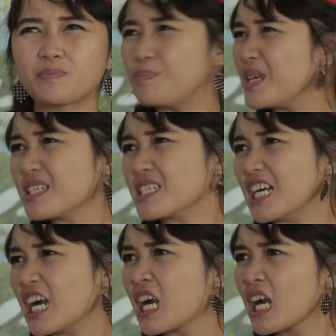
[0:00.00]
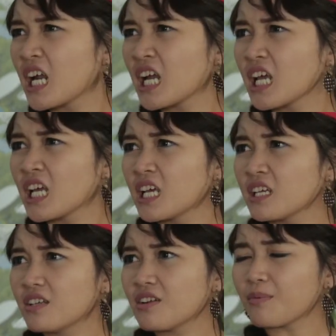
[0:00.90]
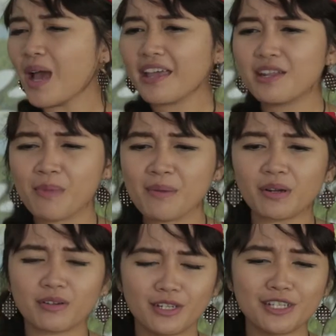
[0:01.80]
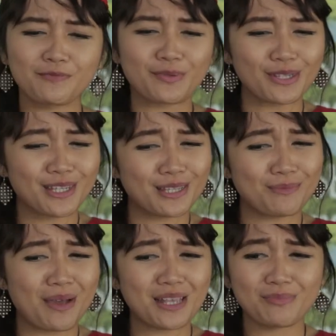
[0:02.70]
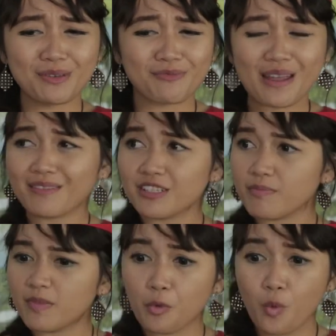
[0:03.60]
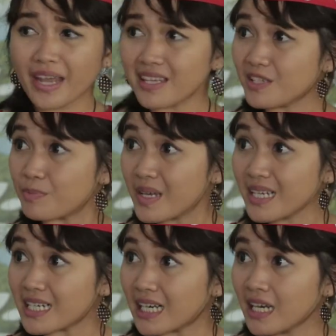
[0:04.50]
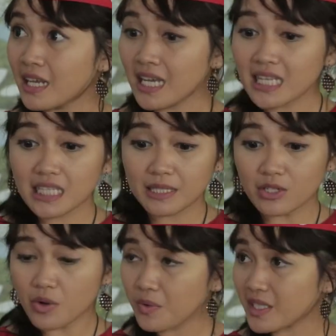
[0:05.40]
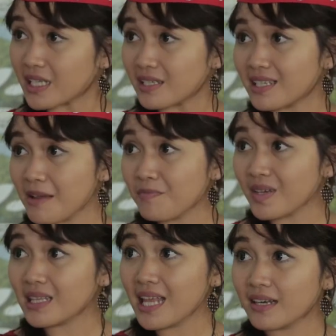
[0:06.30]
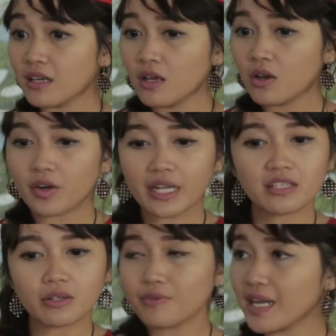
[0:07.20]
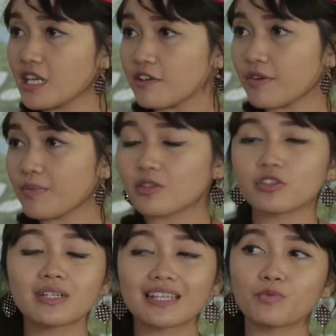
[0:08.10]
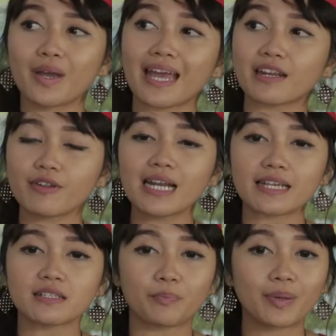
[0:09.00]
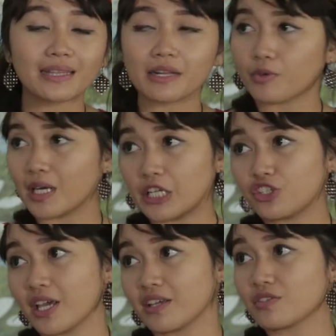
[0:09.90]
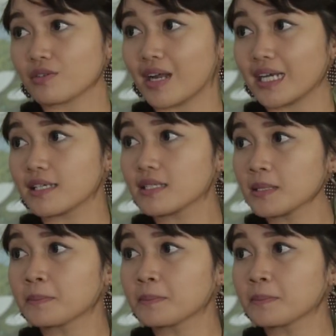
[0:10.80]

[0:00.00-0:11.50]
bitter. You know, but I remember this fruit, it must be very simple. Why it's bitter? It grows in the same peatland, or it's already different. So that's why I realized the peatland already changed around us.